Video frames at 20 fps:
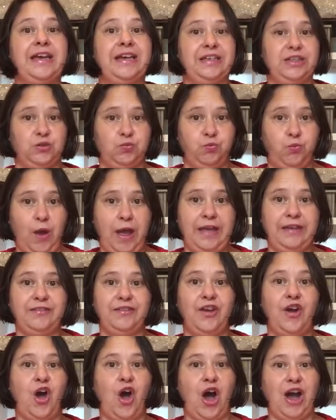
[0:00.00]
It's
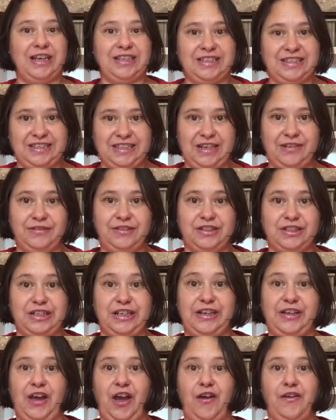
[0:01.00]
when I
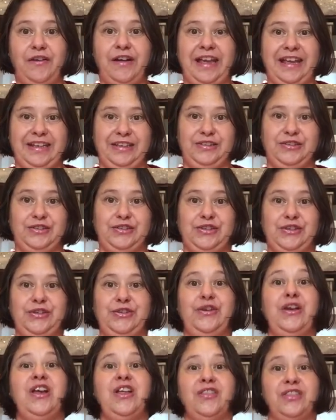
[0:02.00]
seriously go
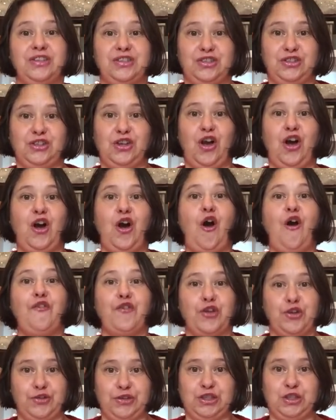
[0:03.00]
into the start
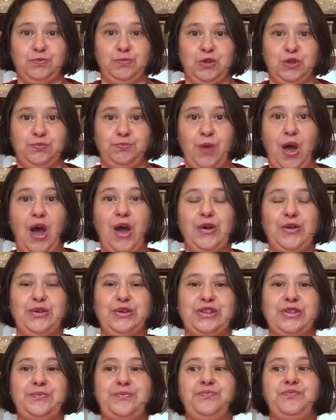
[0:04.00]
of Christmas
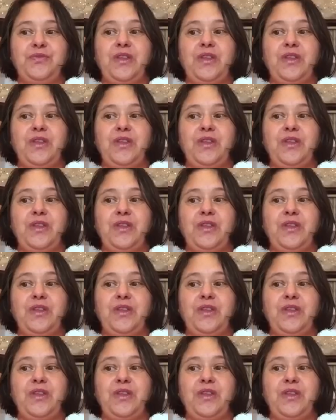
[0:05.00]
mode.